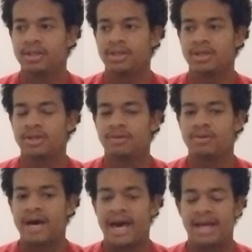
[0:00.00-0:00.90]

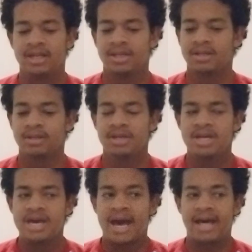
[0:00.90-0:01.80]
I
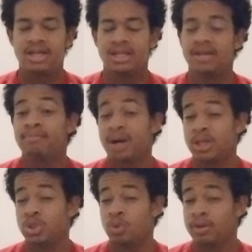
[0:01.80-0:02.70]
had to give my
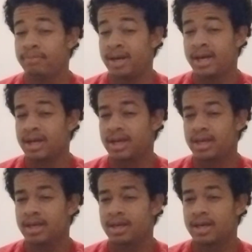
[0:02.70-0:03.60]
joy back.
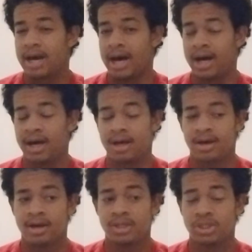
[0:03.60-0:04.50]

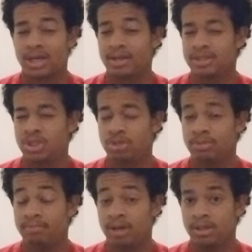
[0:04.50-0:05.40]
Shout out to
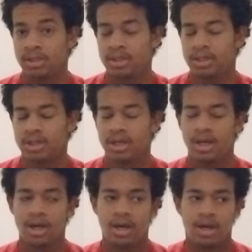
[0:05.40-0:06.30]
Jimmy Butler.
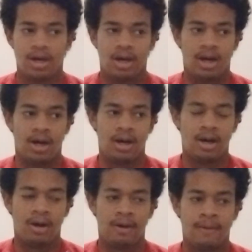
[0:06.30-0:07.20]

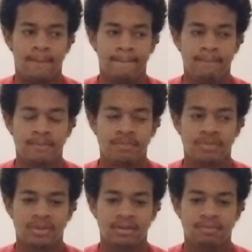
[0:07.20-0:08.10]
Um,
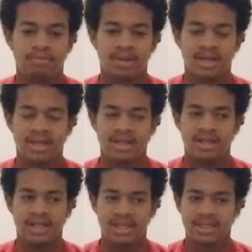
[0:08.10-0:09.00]
but
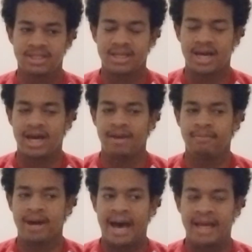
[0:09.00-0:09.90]
this
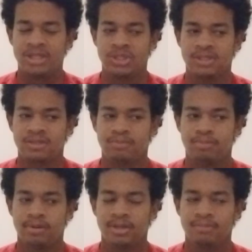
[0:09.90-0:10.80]
time I just
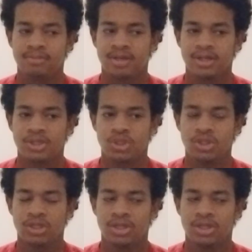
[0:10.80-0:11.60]
pretty much,